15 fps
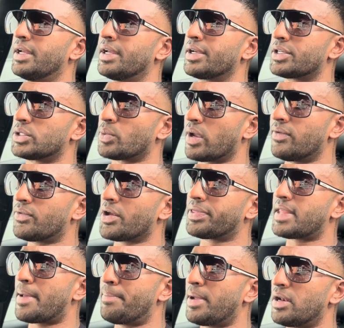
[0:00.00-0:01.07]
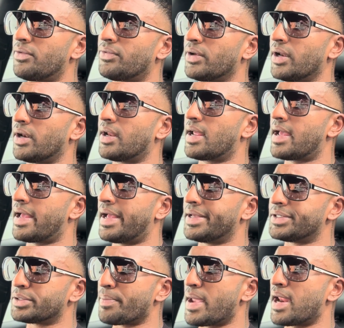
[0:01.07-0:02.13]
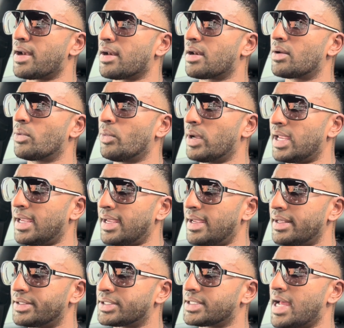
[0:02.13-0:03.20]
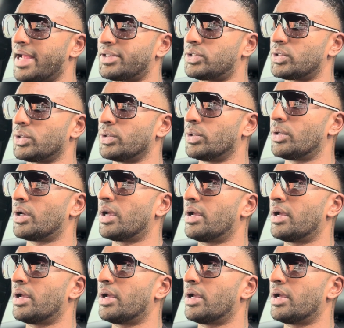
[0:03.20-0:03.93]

because we've got that benefit as men. We start to